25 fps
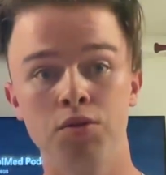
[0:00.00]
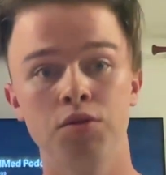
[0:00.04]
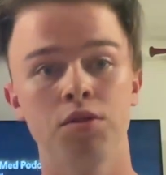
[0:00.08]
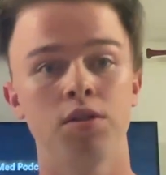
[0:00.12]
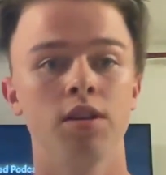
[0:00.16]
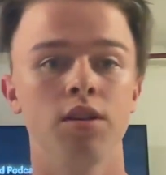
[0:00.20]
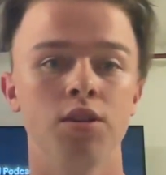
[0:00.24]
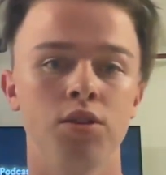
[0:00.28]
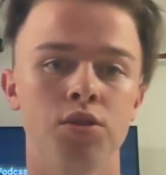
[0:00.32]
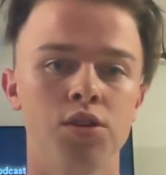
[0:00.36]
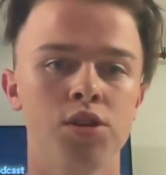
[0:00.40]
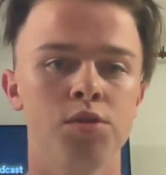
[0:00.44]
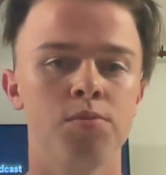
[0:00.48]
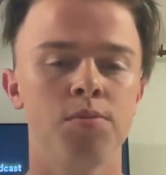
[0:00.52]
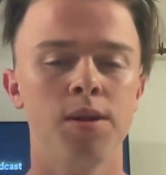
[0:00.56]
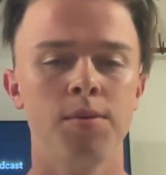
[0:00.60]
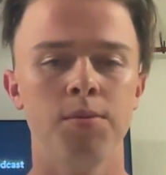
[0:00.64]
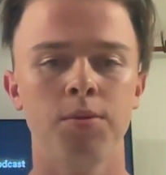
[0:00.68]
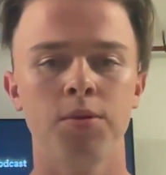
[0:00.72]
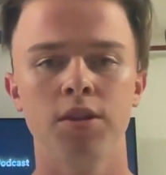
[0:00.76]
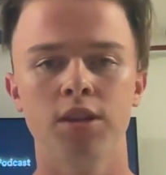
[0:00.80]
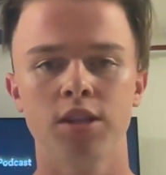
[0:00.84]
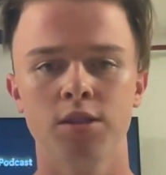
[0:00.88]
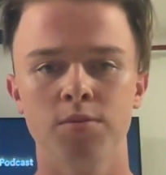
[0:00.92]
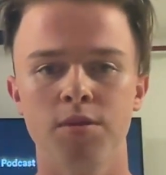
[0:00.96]
injuries
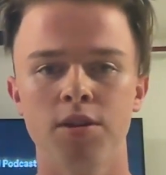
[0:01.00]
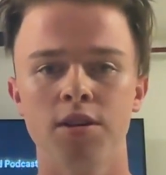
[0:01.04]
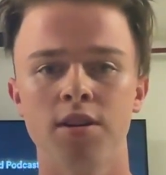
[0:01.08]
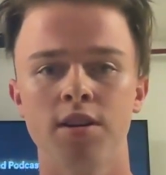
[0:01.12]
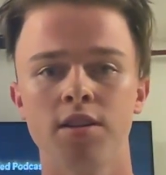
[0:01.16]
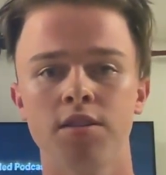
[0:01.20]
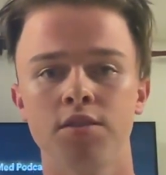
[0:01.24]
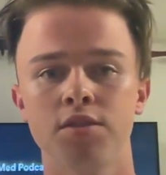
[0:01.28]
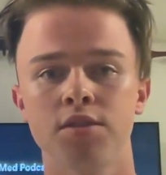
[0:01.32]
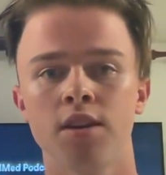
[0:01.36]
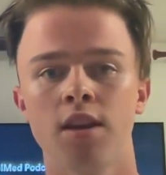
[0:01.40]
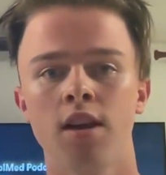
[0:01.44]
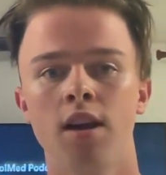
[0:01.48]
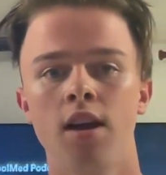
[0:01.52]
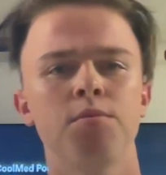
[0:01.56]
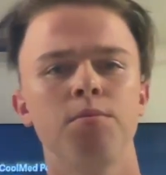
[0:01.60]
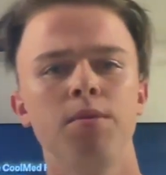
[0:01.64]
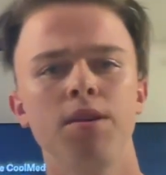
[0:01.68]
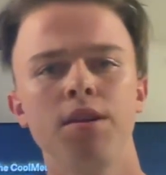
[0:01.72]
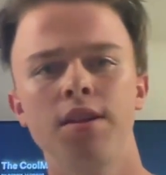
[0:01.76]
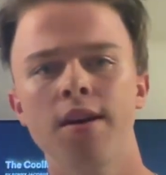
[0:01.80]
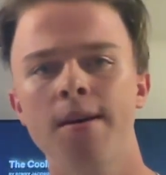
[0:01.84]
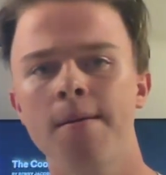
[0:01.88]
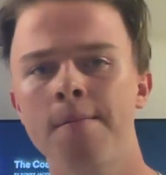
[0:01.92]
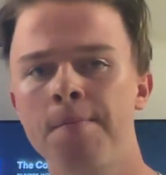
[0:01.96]
people experience, be
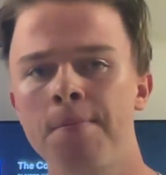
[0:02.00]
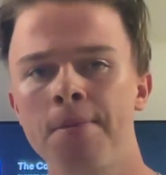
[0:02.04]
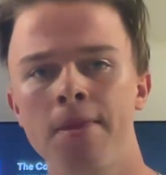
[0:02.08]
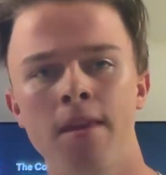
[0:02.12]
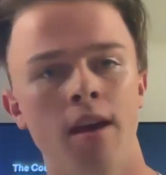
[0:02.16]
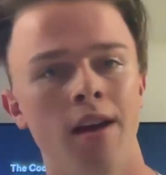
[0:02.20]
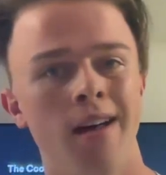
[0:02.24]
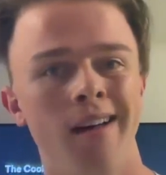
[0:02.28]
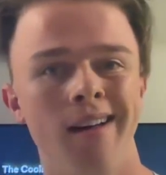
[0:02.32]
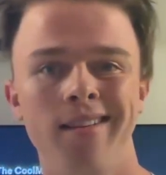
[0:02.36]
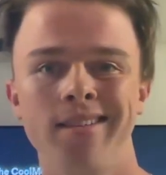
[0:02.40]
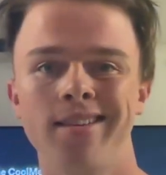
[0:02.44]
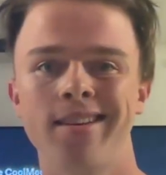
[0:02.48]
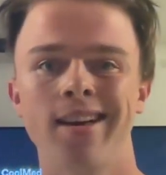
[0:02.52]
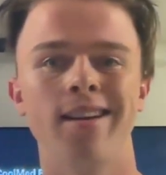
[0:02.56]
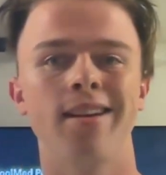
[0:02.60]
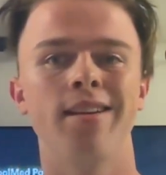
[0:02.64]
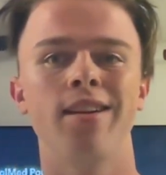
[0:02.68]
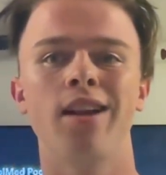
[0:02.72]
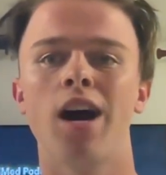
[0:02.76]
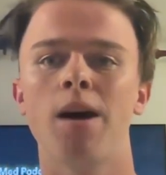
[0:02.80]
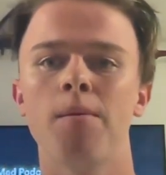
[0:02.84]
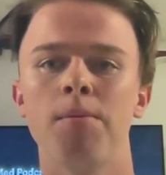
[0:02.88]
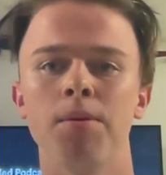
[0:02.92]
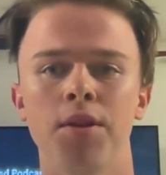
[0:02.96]
them
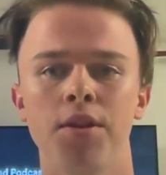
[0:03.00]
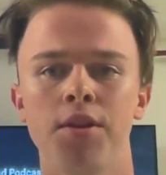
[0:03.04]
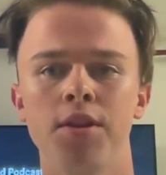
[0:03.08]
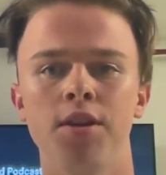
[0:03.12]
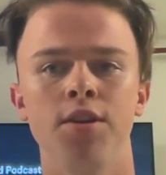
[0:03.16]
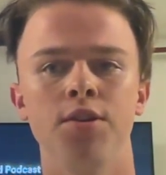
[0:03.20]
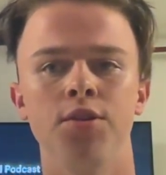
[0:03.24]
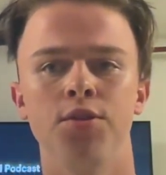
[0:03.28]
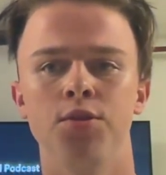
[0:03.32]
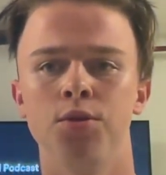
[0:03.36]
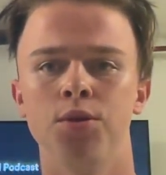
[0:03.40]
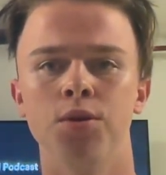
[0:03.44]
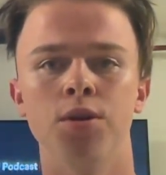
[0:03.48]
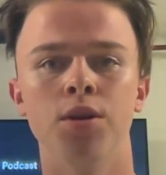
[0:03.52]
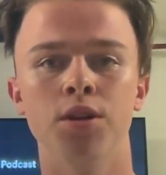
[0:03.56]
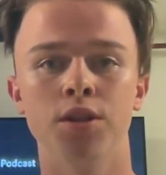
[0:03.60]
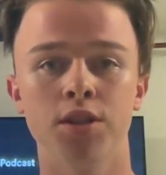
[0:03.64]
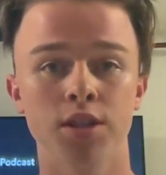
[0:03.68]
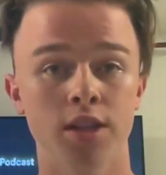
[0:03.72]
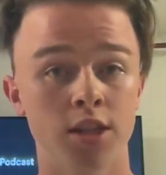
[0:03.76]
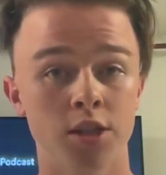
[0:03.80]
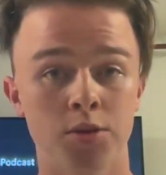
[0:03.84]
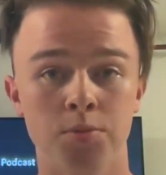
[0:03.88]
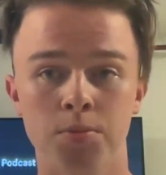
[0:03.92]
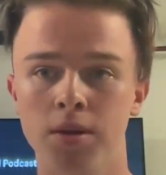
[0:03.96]
tendinopathies or
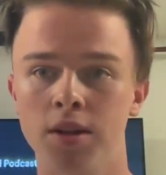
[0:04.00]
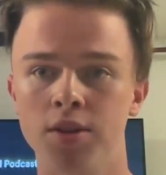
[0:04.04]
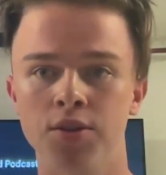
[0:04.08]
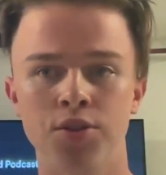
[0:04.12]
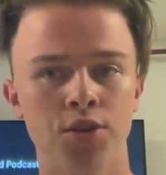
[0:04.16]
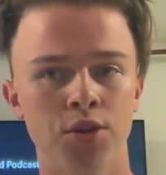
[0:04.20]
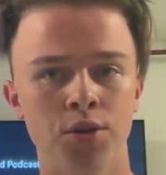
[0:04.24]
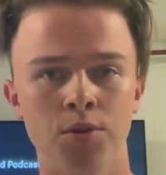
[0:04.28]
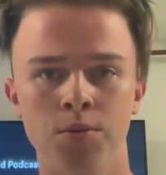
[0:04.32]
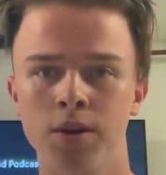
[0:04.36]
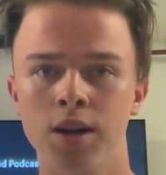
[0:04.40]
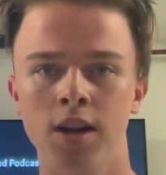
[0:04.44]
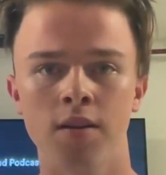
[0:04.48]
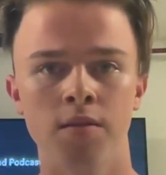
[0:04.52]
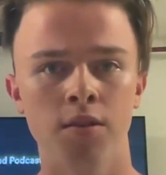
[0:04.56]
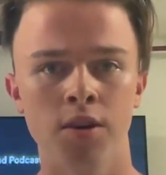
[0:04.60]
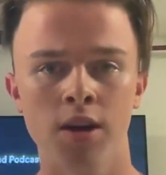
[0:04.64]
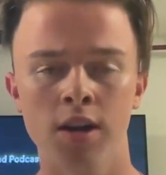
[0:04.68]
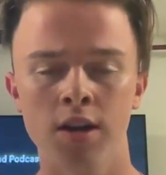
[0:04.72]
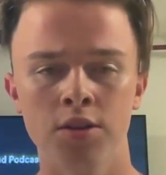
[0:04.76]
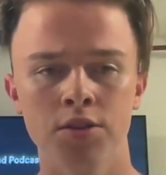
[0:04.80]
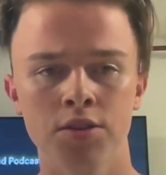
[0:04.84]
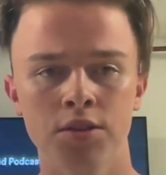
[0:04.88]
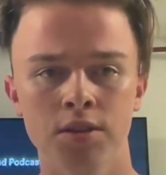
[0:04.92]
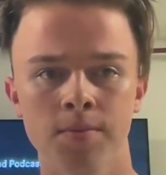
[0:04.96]
shin splints or whatever
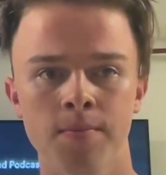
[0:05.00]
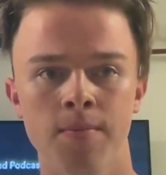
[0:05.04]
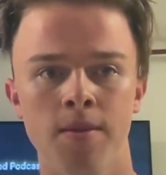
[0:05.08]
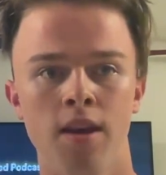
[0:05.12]
else,